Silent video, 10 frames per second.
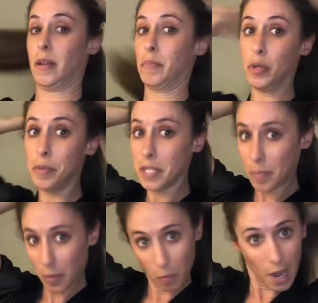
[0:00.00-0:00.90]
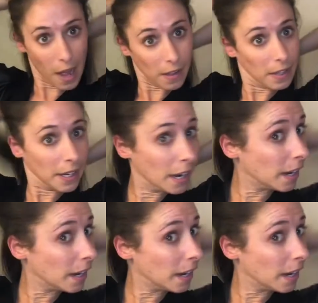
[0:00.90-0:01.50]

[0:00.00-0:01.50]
boobies be wildin'.